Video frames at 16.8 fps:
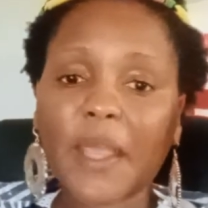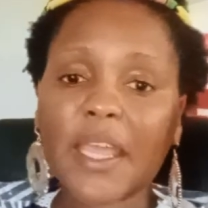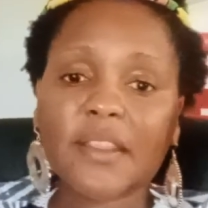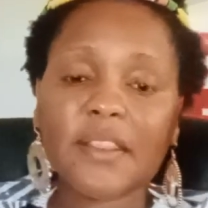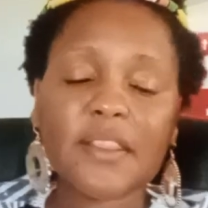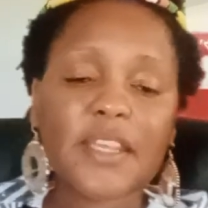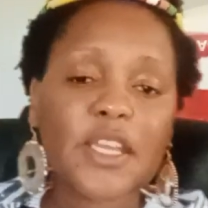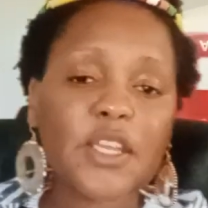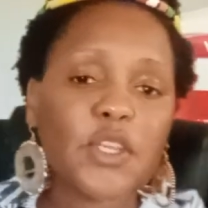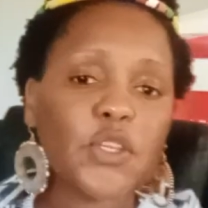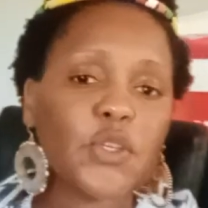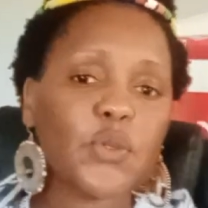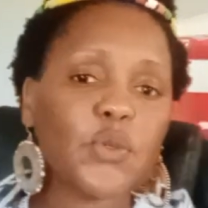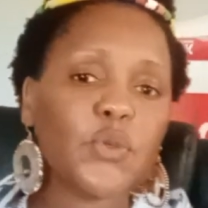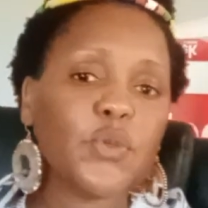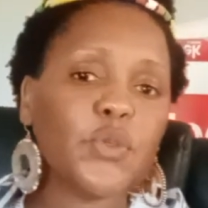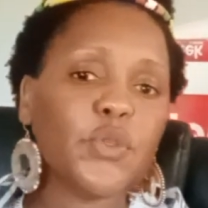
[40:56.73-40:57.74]
And
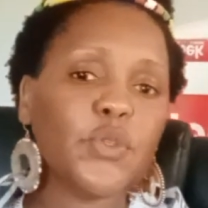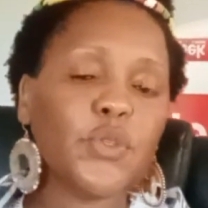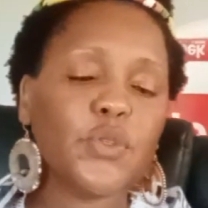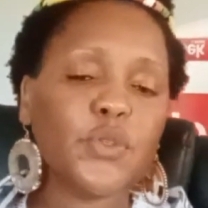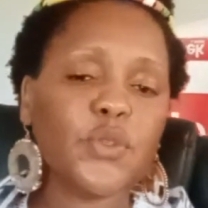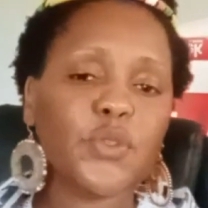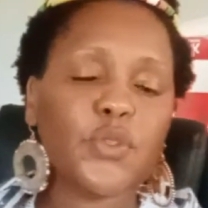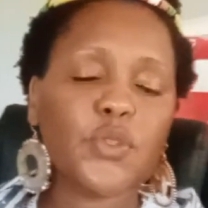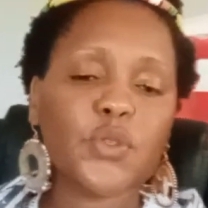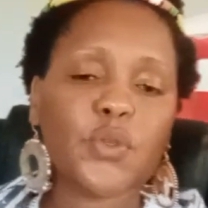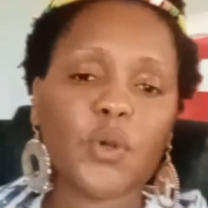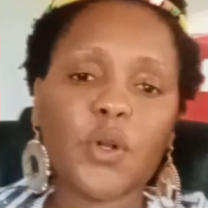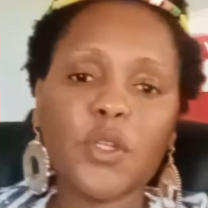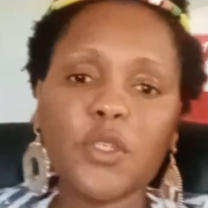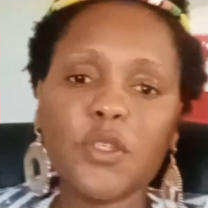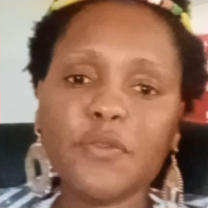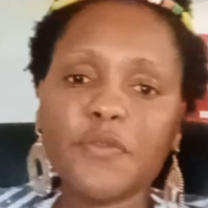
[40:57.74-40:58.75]
thank you to
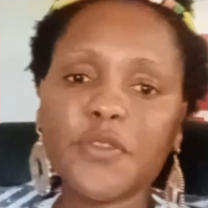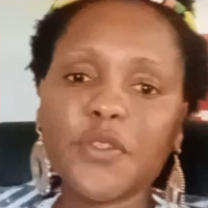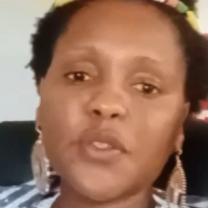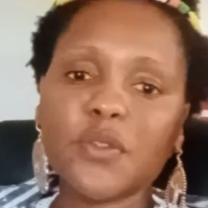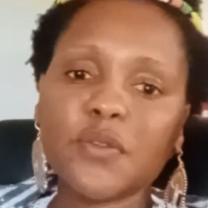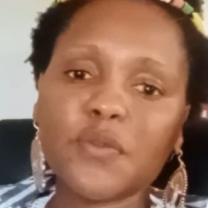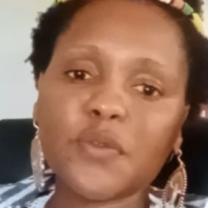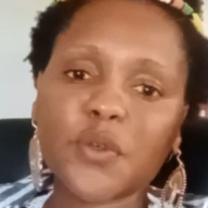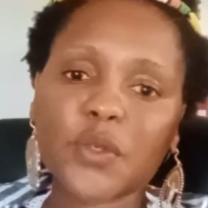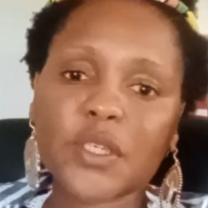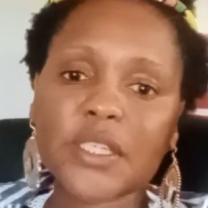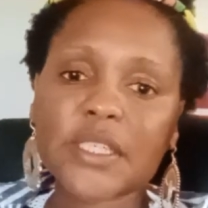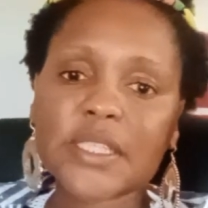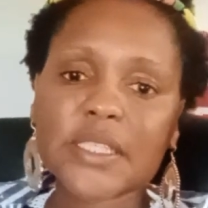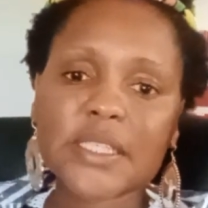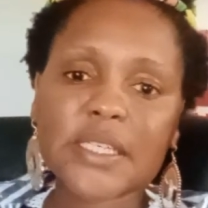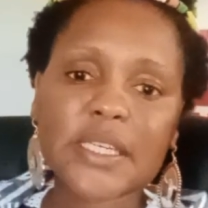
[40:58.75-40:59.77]
all of you for
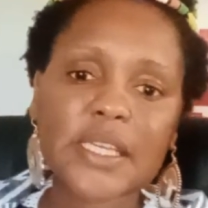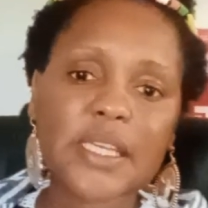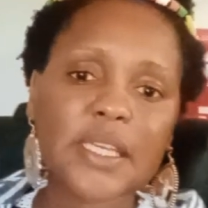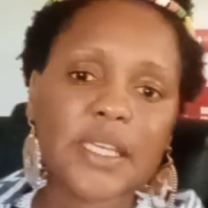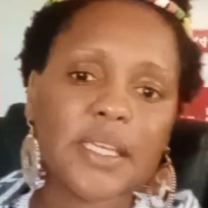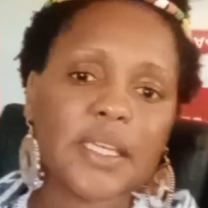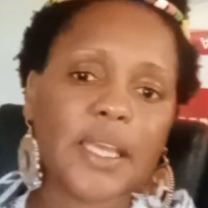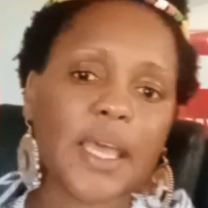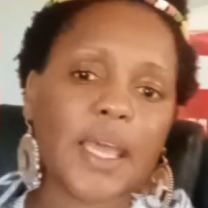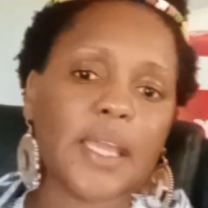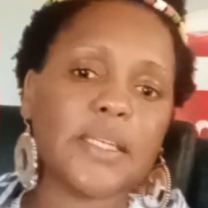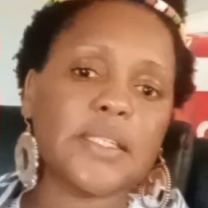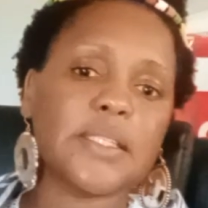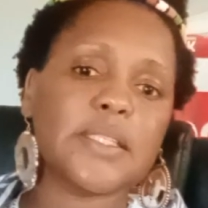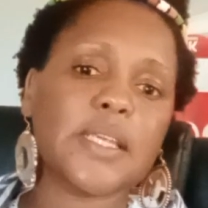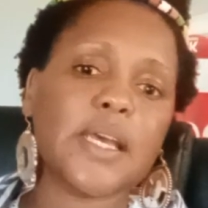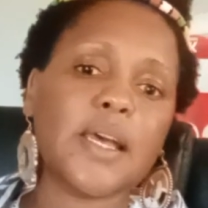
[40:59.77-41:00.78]
listening
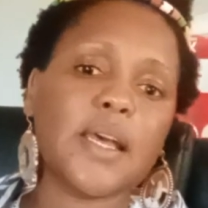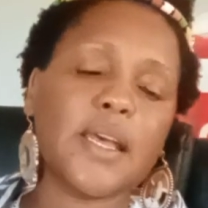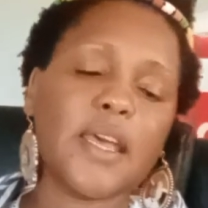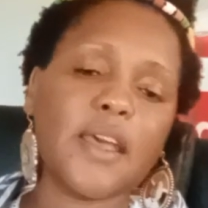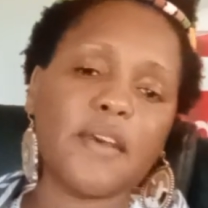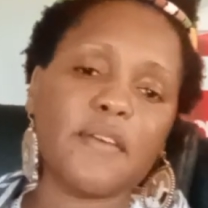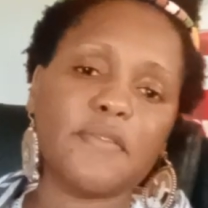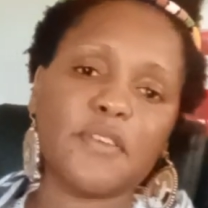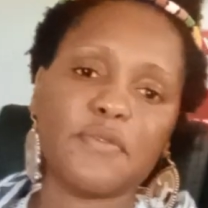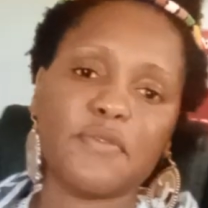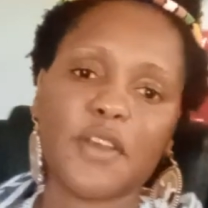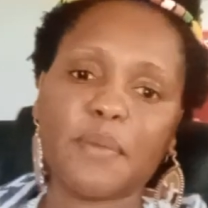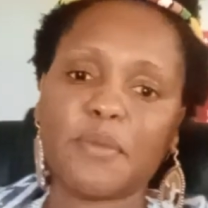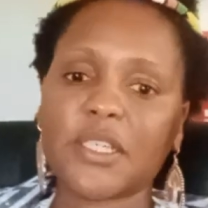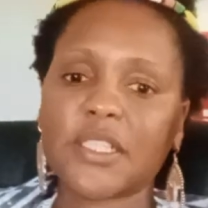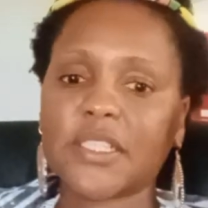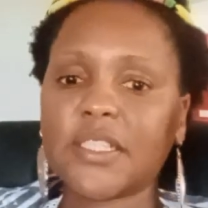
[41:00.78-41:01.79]
and uh, have a
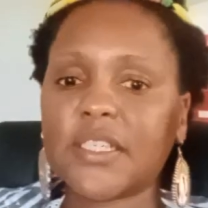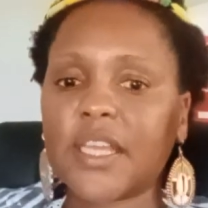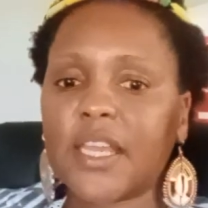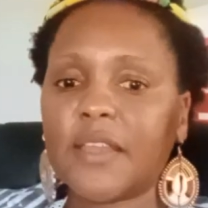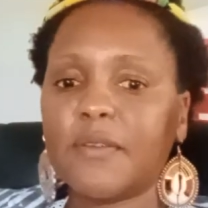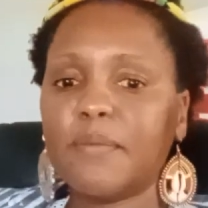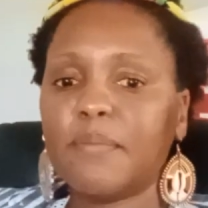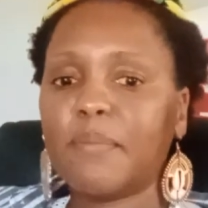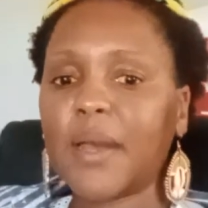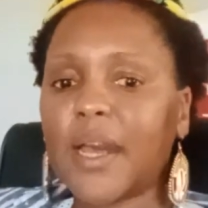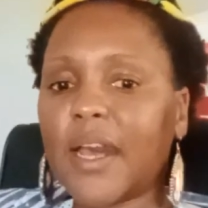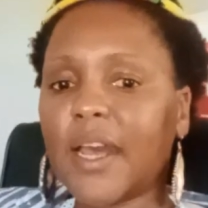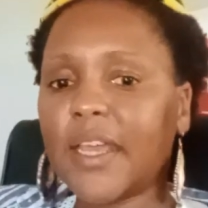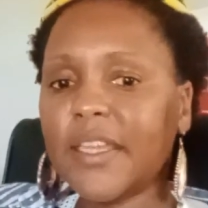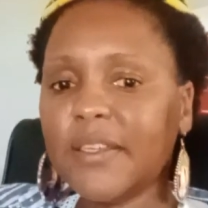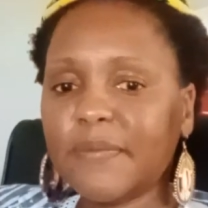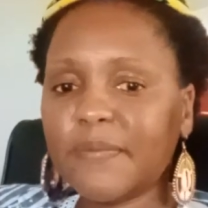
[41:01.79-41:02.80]
fabulous day.
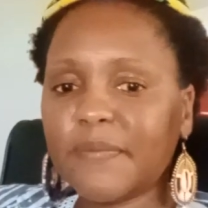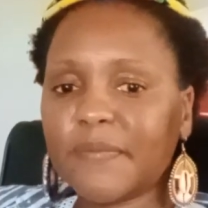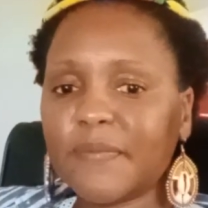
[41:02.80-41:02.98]
Bye.